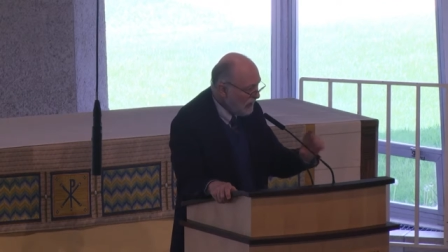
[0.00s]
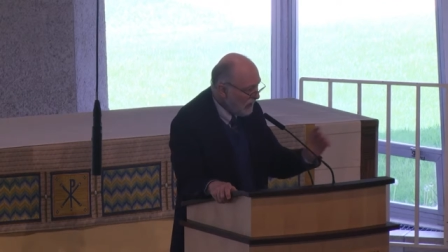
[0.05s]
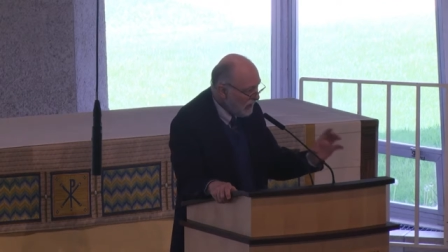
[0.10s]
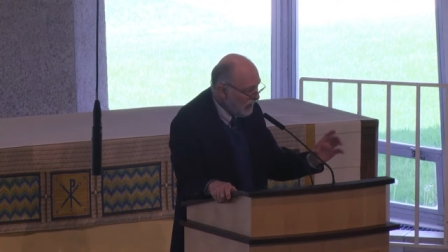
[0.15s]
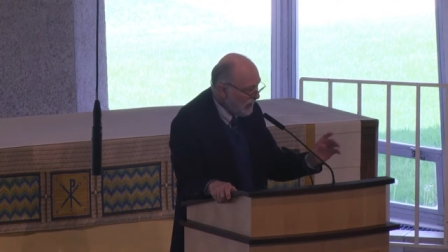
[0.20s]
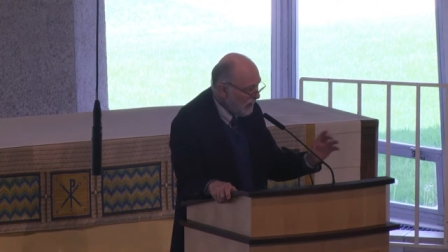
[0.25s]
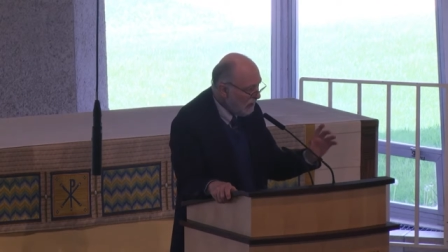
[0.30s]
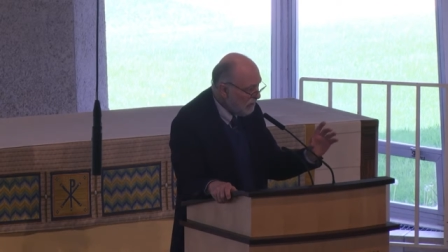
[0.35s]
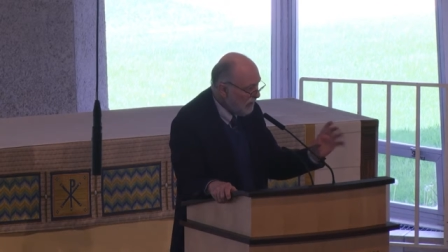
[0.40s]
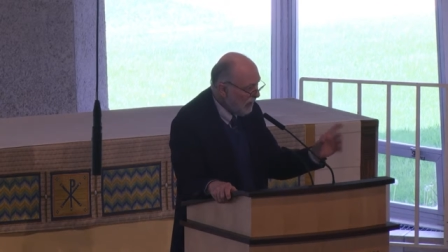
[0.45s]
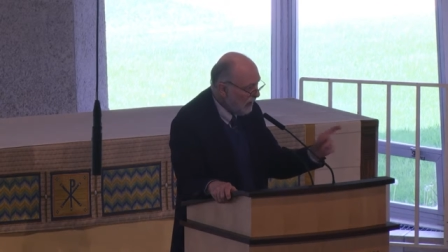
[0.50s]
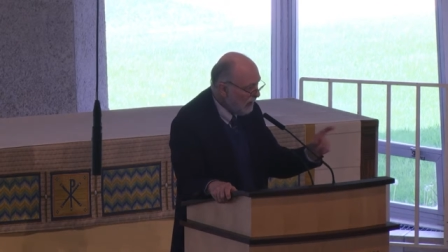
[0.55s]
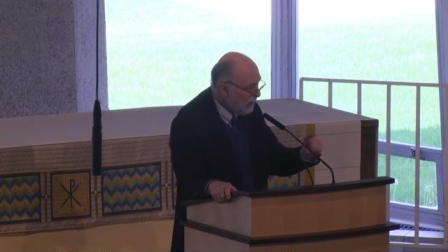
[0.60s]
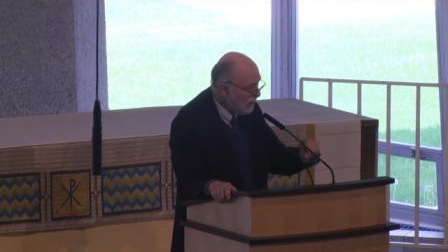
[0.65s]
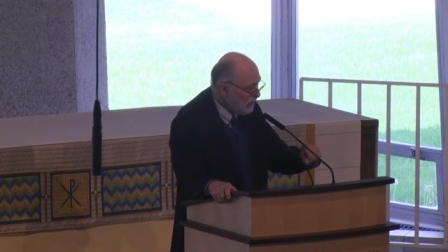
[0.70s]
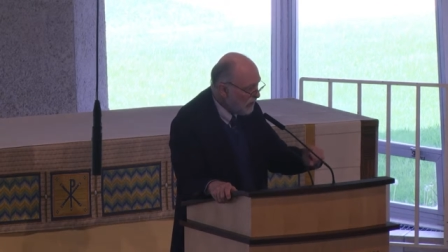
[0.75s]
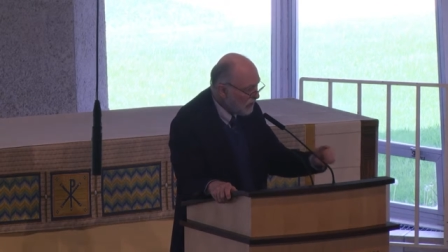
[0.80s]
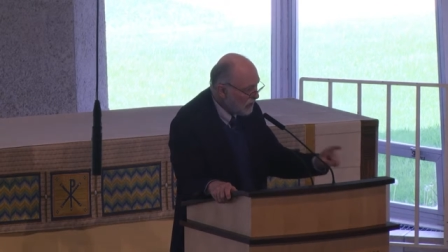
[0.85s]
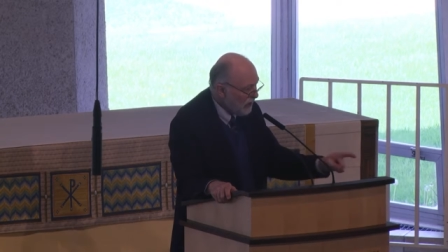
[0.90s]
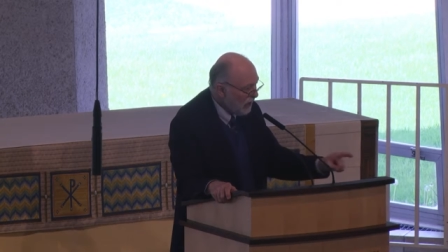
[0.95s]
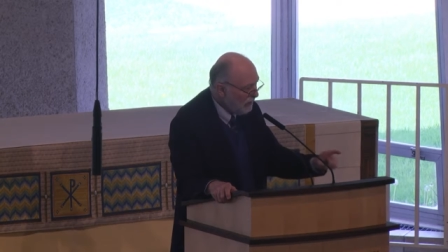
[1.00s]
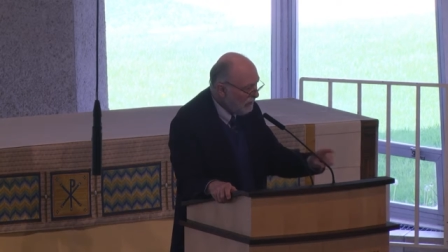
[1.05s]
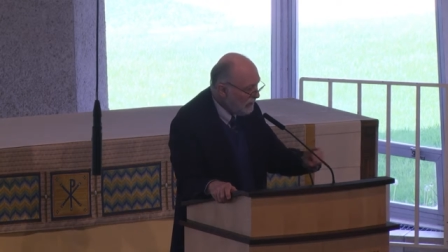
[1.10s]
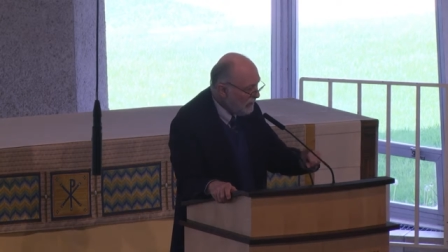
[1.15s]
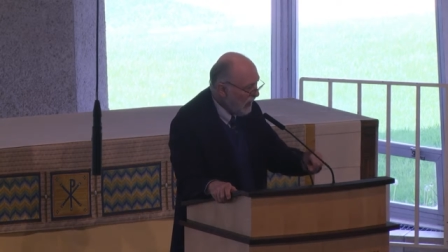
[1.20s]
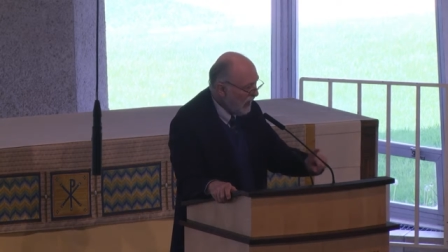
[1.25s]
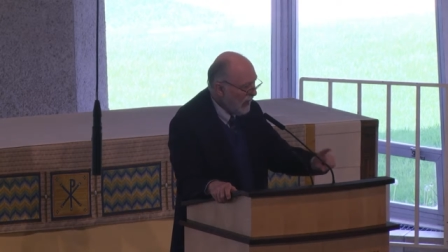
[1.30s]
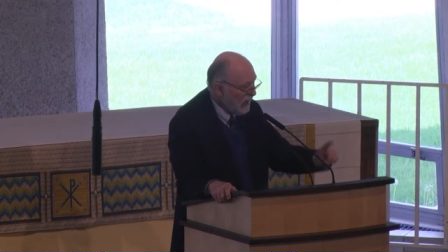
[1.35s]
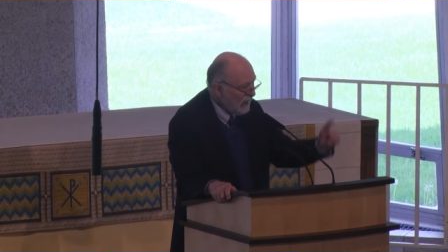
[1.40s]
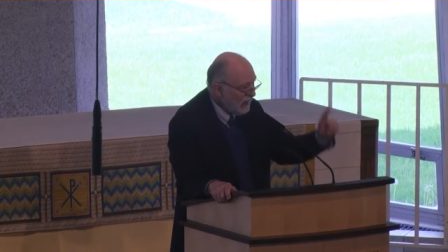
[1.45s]
think about
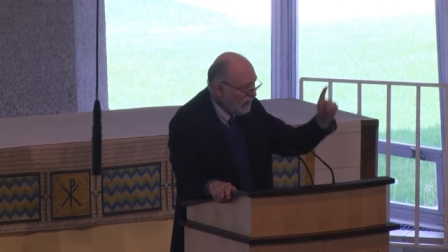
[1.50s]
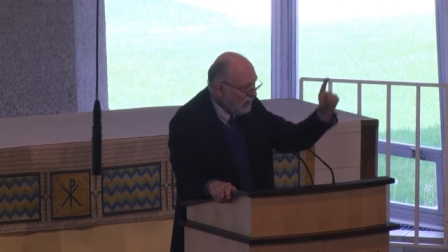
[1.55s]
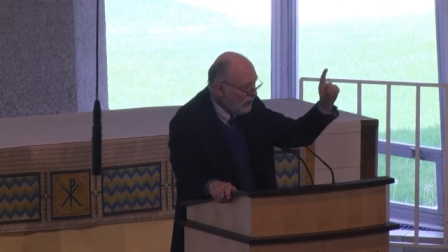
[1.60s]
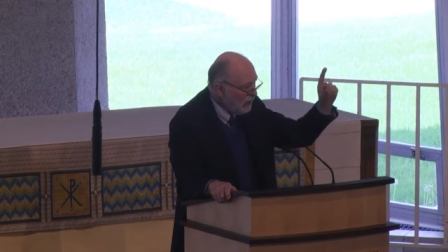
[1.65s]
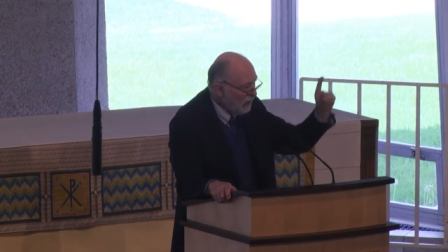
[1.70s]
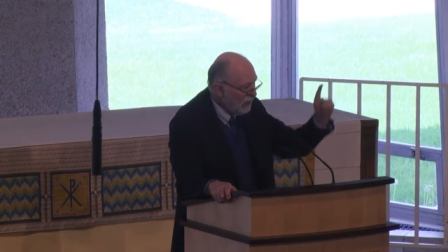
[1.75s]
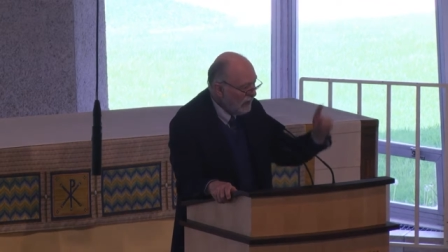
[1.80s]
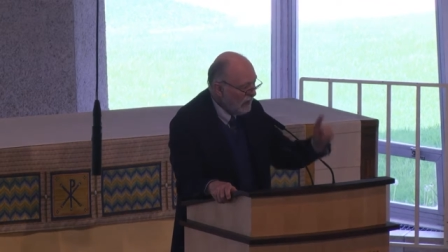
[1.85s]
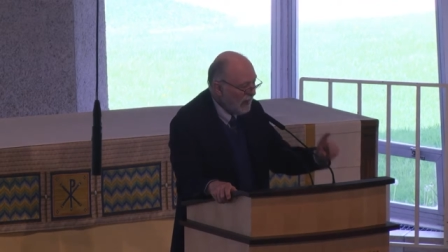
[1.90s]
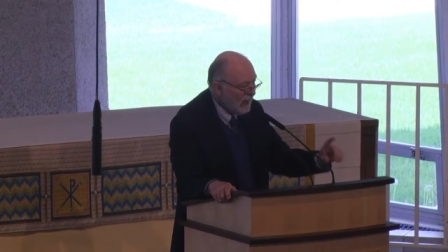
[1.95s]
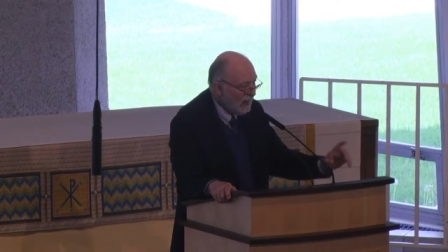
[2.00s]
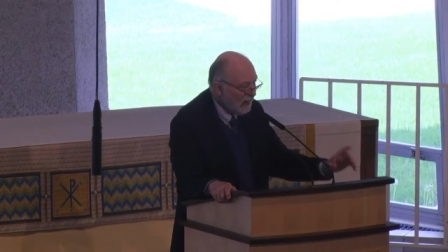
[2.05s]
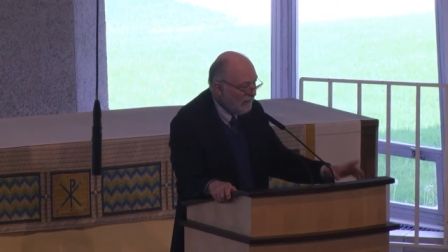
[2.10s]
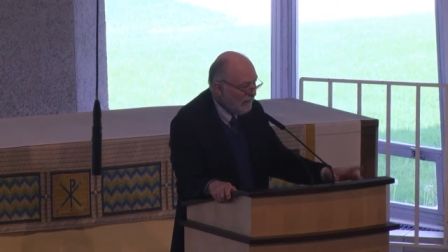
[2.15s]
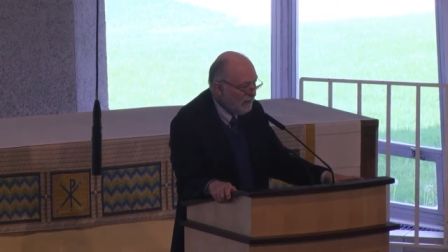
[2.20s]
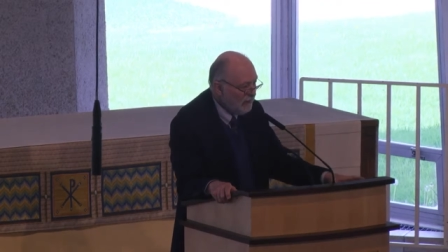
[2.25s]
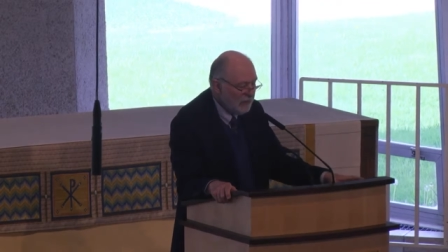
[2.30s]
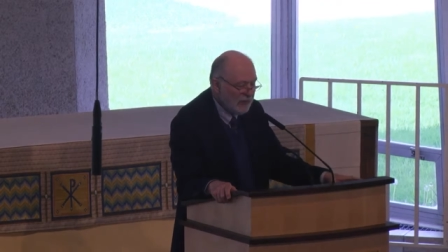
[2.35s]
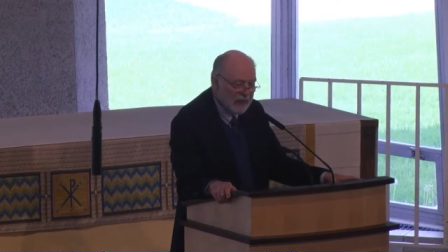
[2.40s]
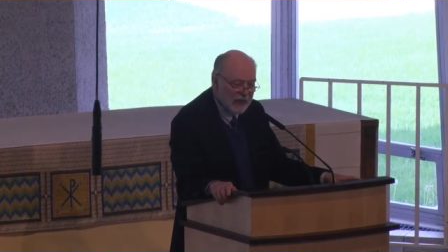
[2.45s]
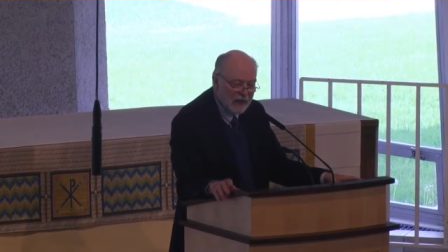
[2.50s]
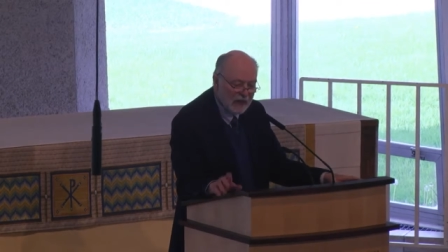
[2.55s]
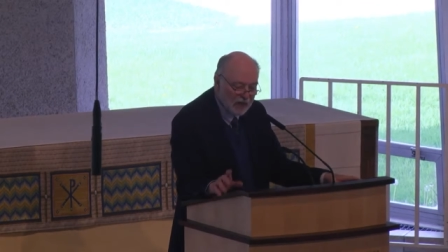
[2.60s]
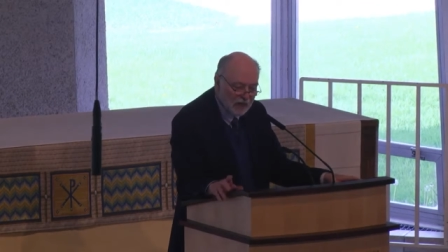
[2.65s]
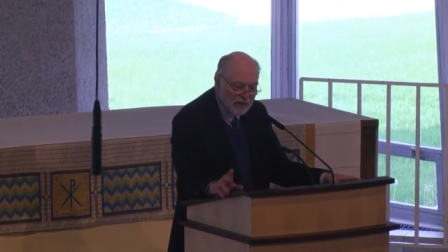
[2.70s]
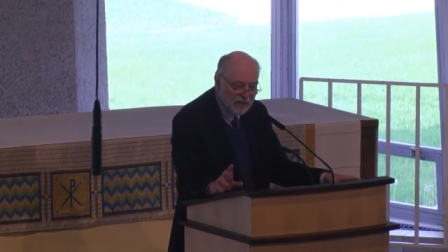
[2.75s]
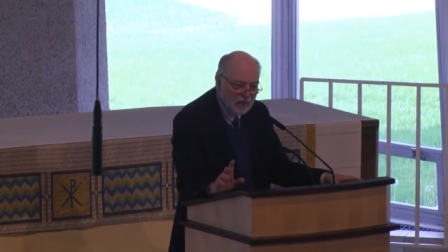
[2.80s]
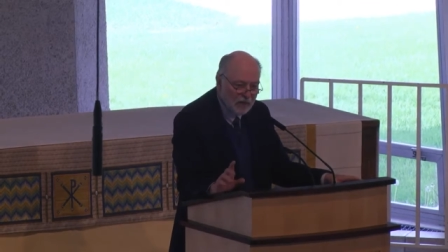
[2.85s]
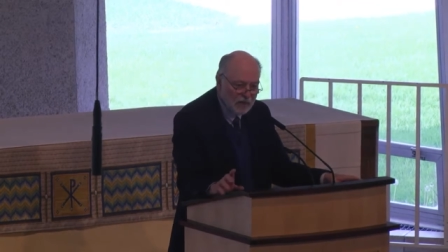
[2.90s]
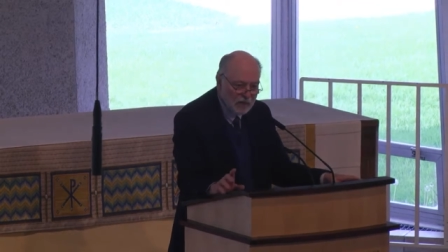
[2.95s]
yourself dying and going to heaven, be
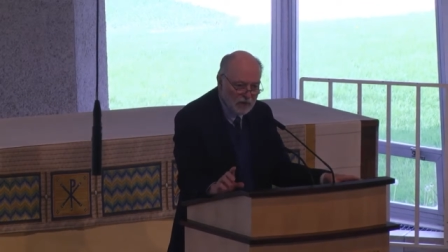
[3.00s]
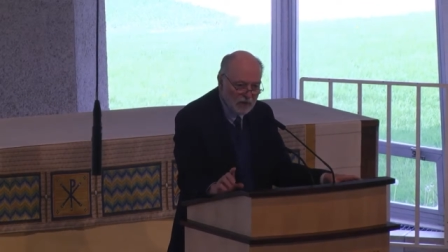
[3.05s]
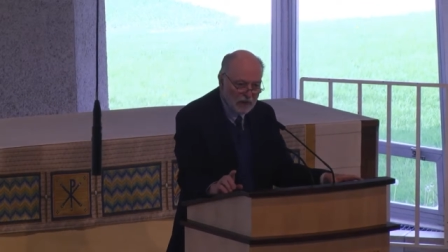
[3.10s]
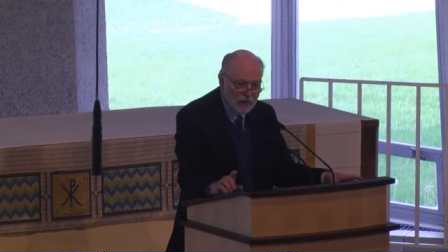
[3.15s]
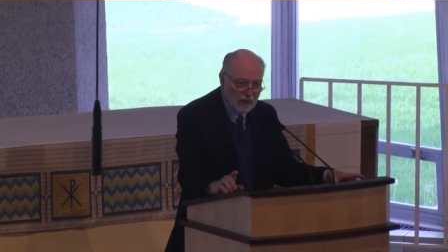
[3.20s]
careful